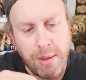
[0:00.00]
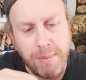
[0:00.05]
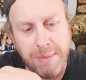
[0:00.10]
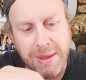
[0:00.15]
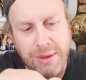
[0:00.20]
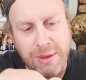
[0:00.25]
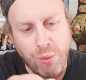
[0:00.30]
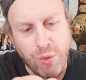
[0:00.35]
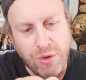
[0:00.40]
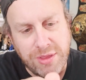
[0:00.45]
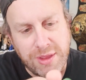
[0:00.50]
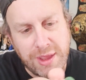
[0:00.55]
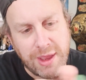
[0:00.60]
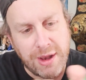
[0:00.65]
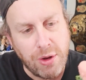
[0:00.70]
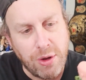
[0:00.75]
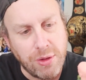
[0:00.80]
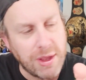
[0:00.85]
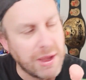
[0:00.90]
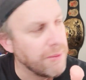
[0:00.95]
Man, one thing
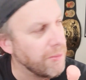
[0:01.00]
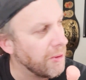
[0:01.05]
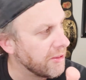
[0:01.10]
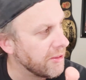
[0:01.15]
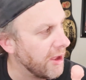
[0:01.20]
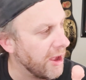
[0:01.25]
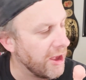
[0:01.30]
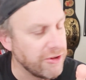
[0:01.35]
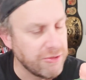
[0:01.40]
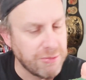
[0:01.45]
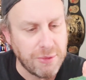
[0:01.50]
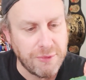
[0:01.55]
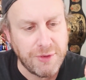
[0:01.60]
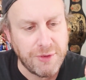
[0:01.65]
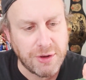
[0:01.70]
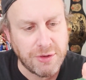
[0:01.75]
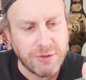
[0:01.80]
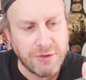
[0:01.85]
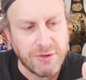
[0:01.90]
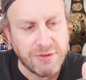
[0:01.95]
I don't like about the Hasbro
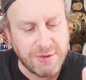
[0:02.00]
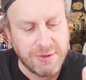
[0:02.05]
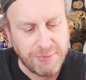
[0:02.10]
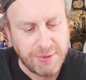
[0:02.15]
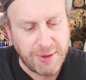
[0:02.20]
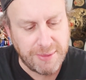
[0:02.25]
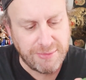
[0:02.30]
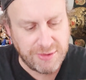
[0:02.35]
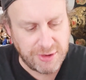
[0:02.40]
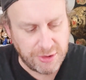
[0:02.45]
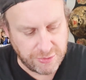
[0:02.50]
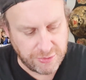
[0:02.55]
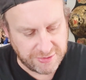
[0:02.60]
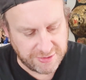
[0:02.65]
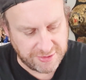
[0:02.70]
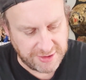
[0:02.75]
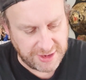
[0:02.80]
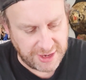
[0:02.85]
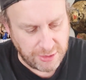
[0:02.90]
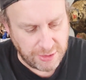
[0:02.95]
figures is sometimes they don't
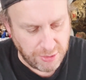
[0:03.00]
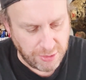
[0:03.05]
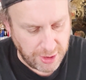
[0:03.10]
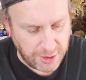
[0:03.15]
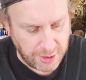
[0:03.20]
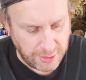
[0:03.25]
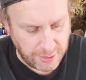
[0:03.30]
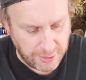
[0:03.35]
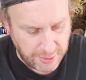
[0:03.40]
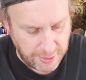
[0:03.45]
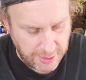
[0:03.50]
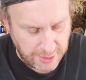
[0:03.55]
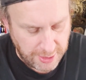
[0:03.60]
stand right.